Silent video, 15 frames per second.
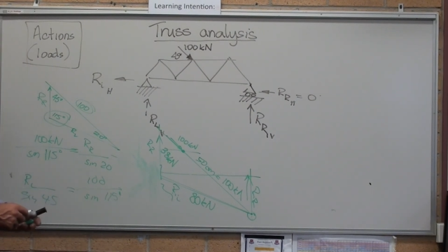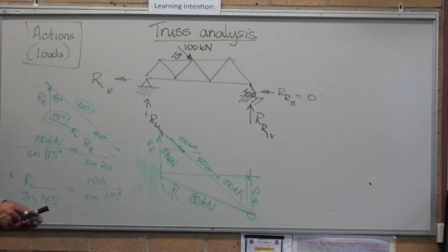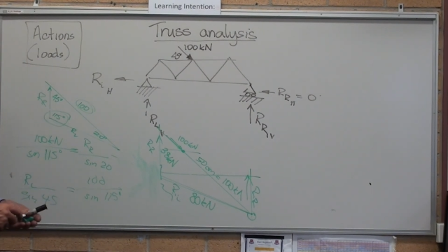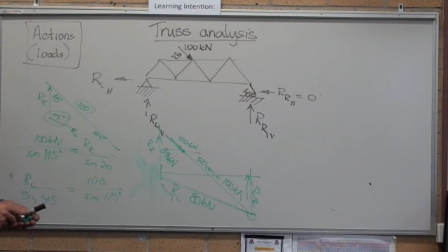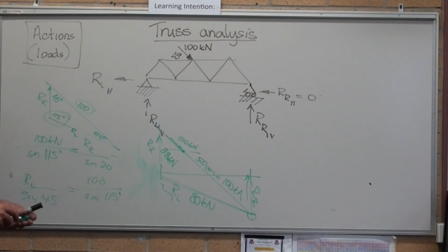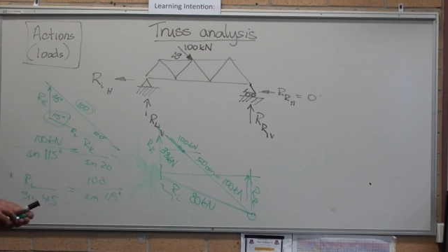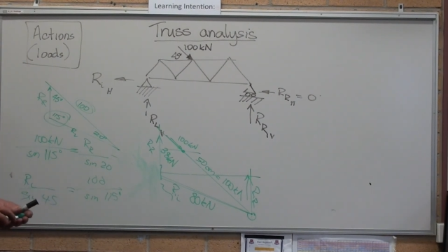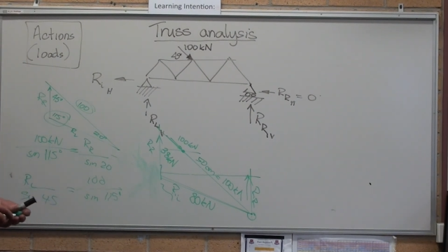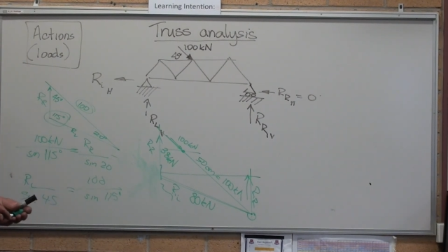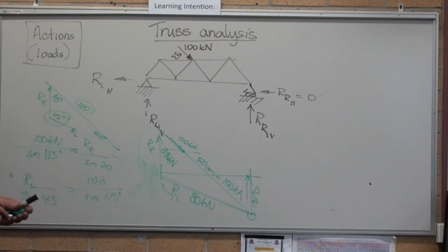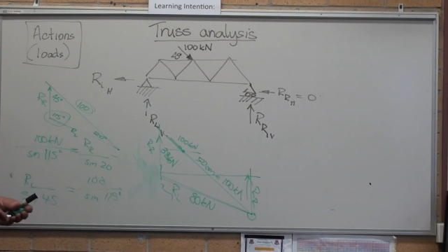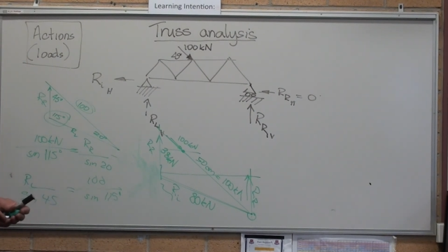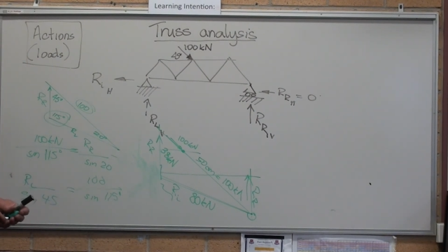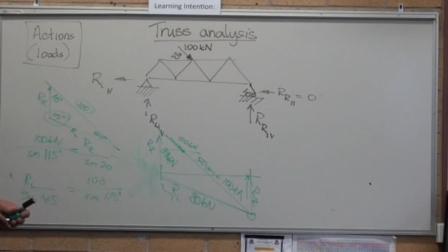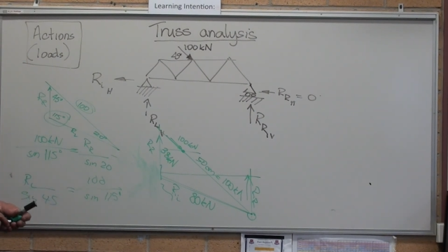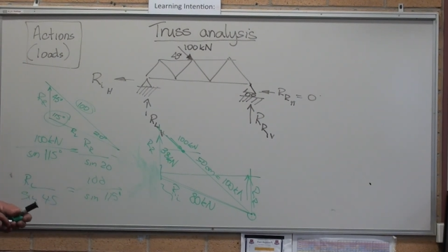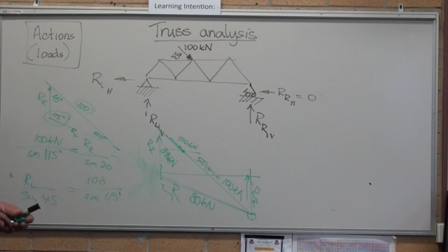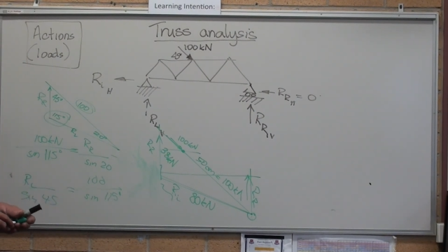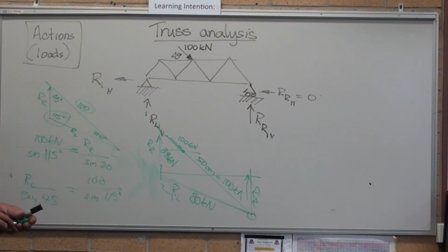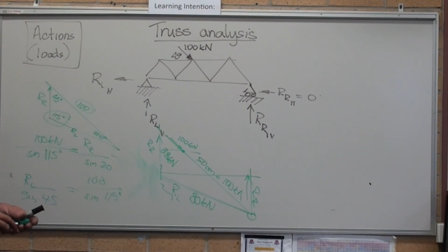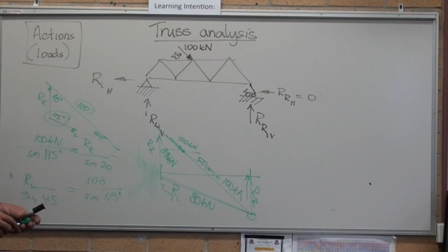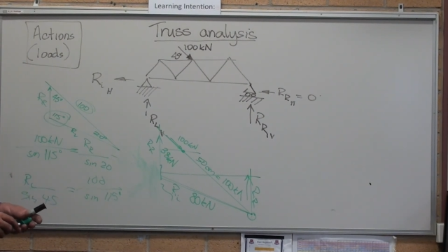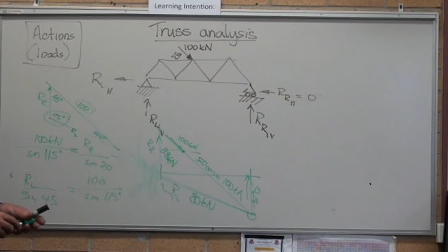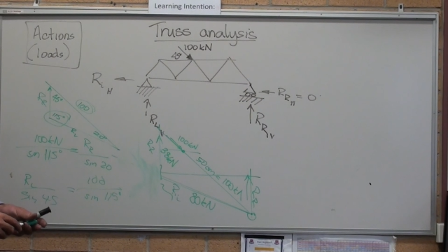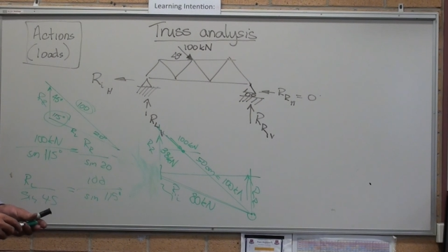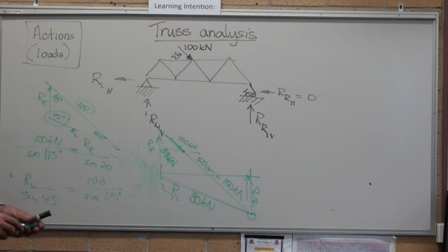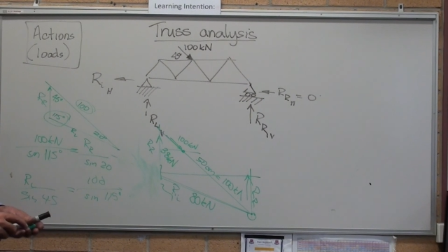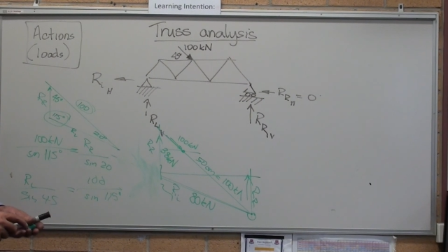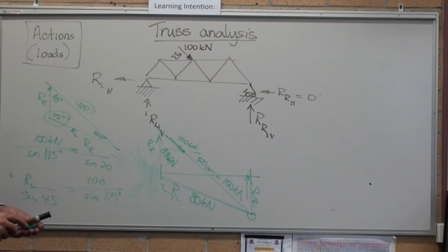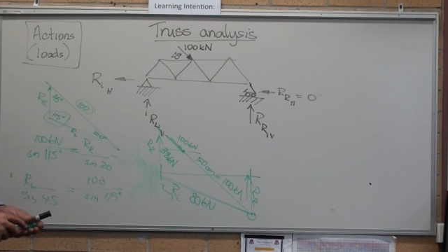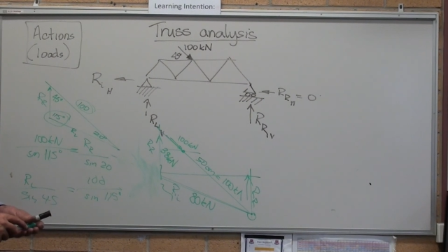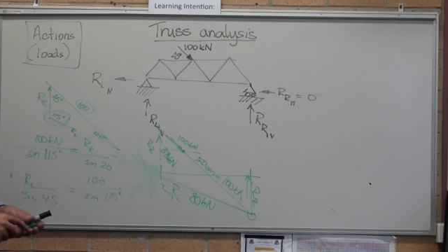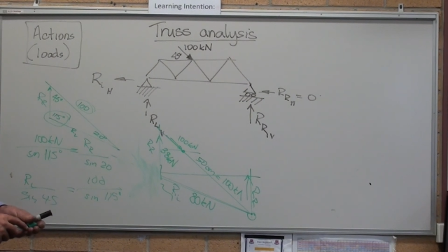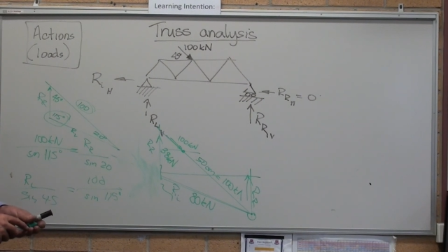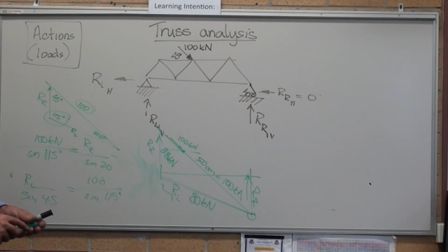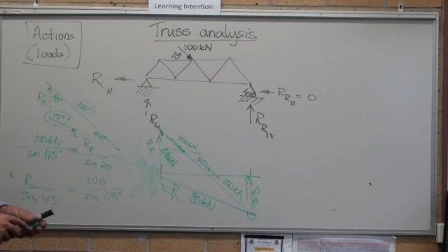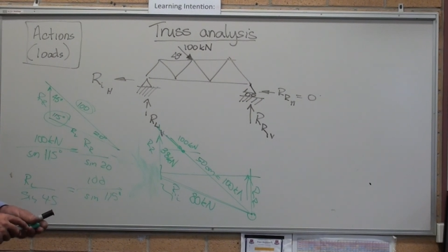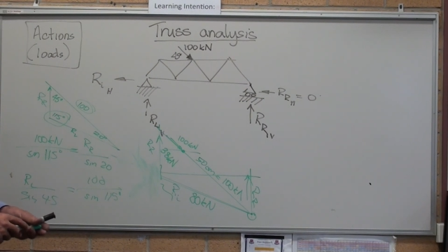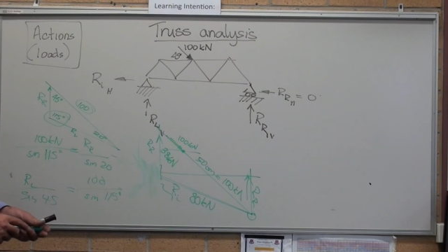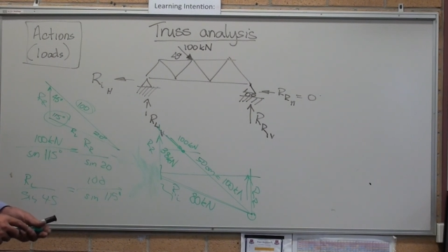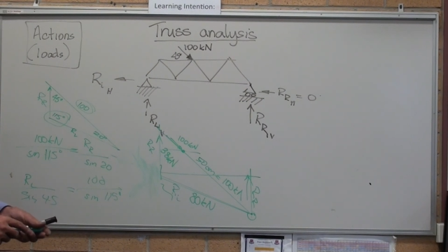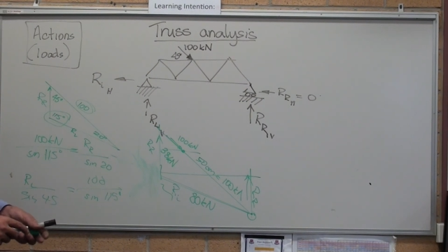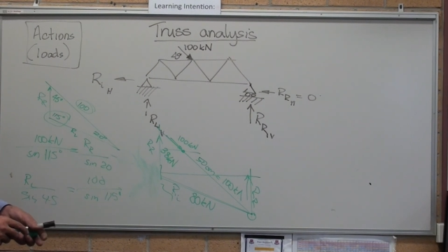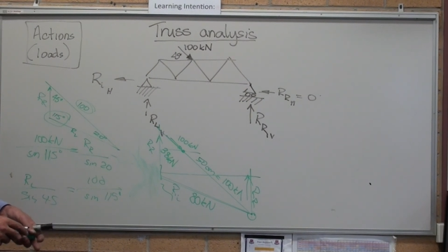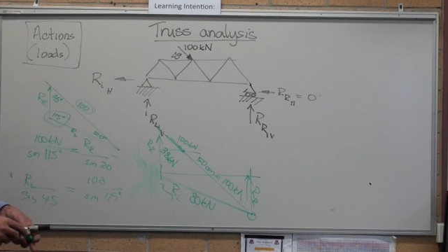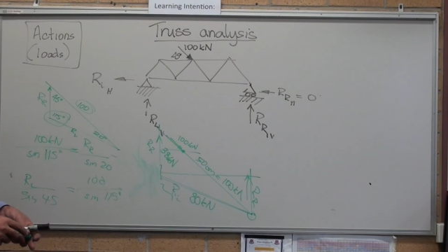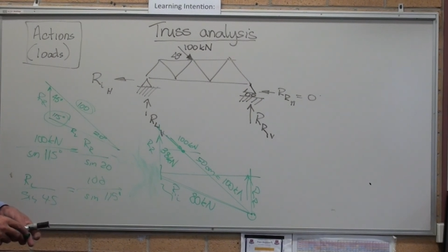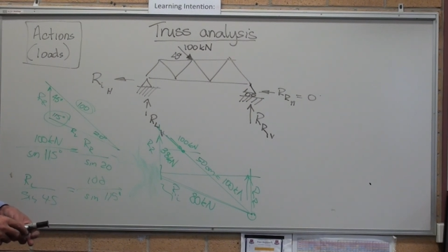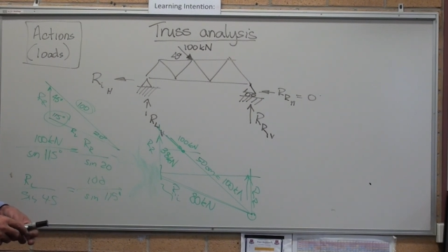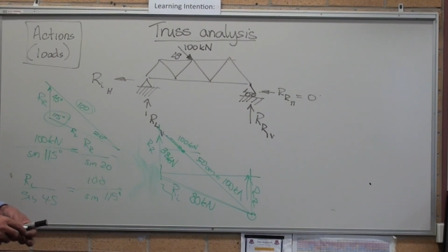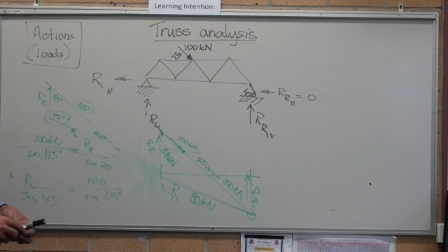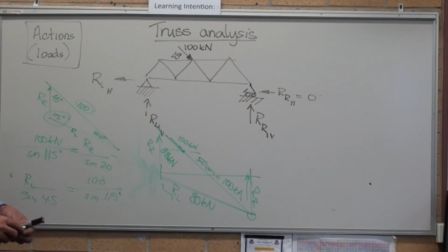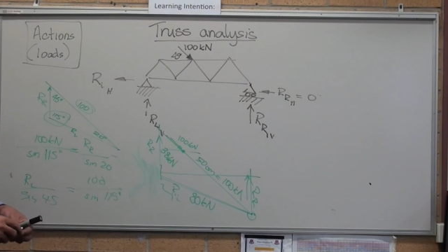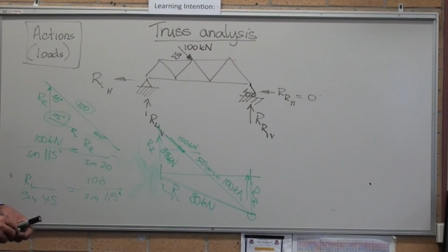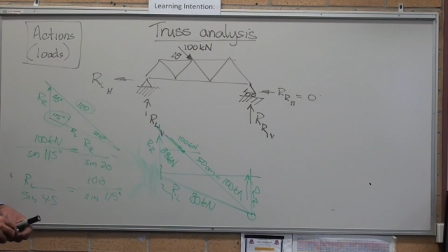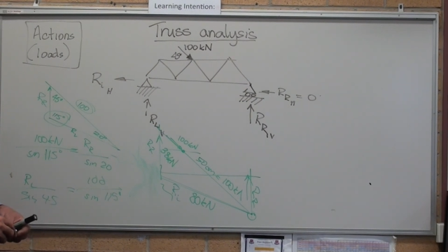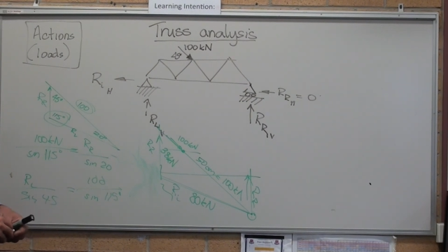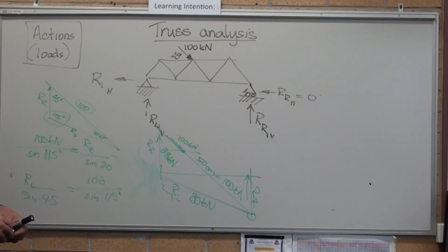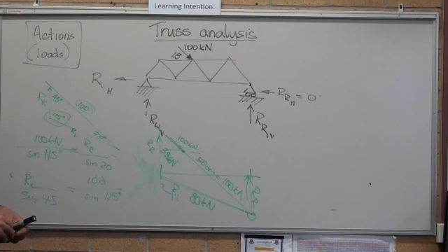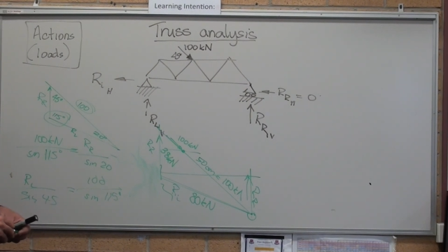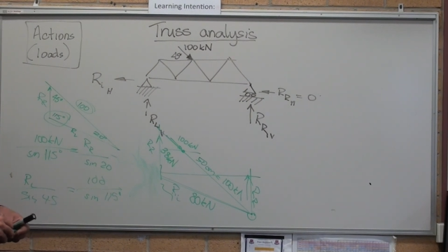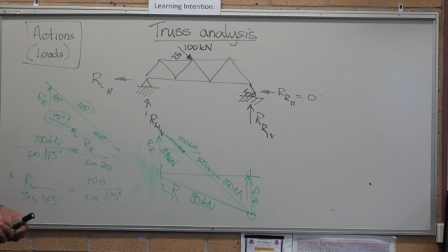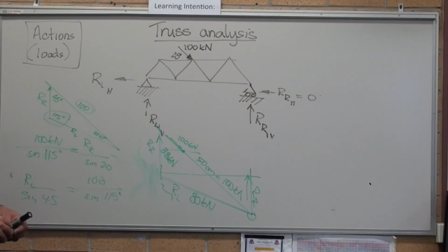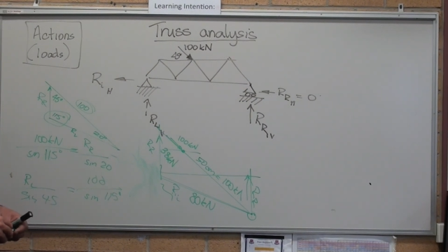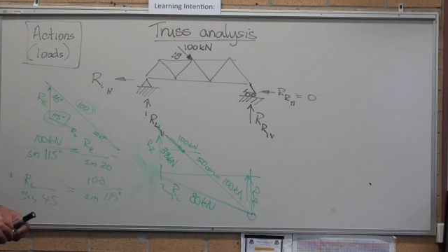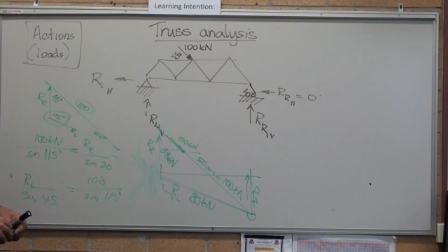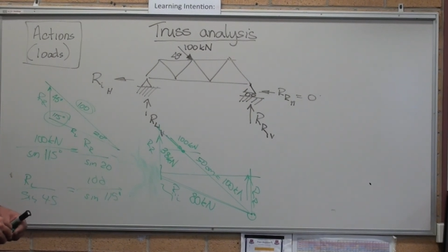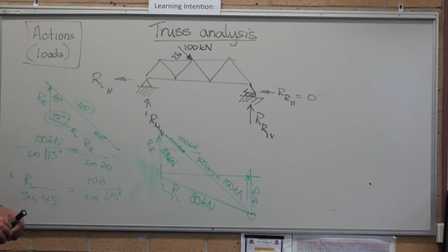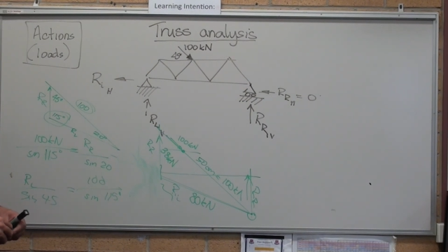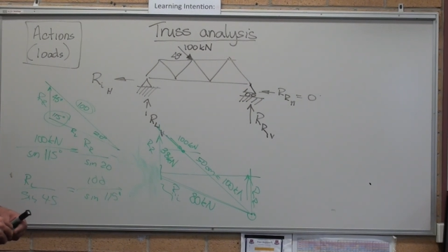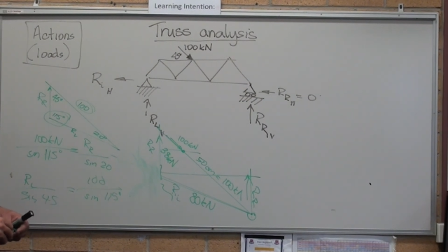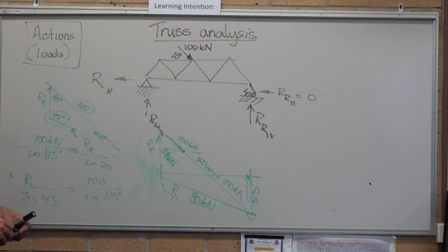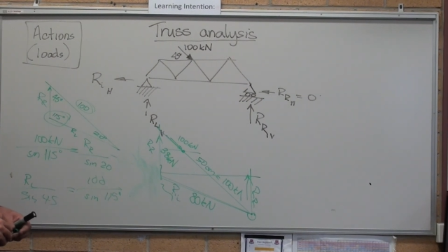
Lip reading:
No face is visible, so there are no lips to read.